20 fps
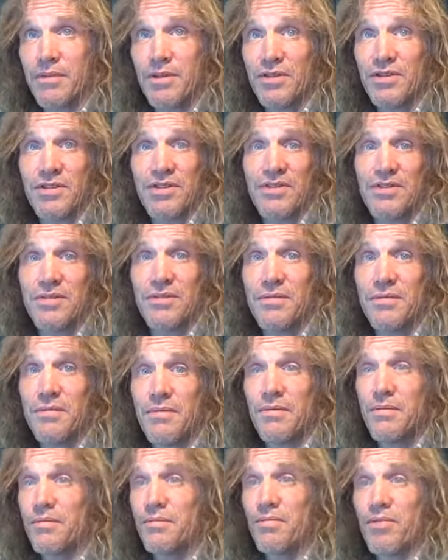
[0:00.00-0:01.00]
You're just
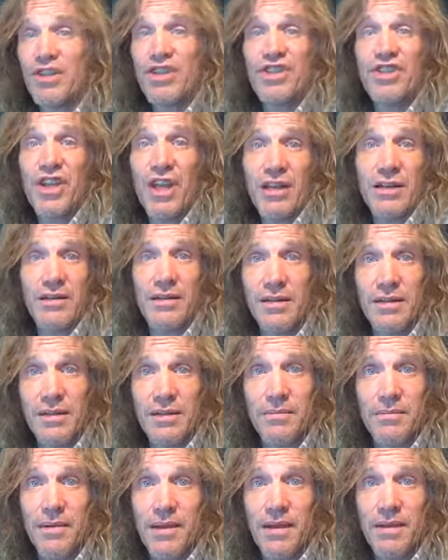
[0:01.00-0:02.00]
rejecting
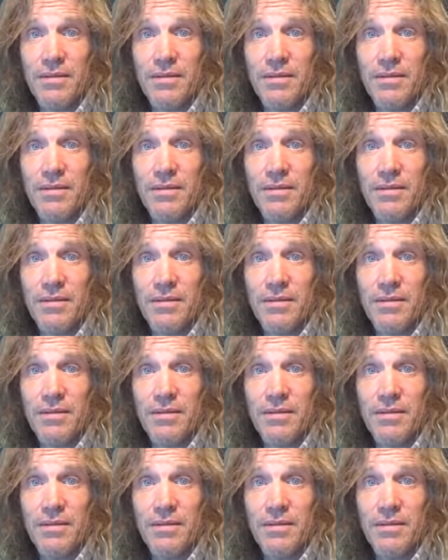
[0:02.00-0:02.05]
them.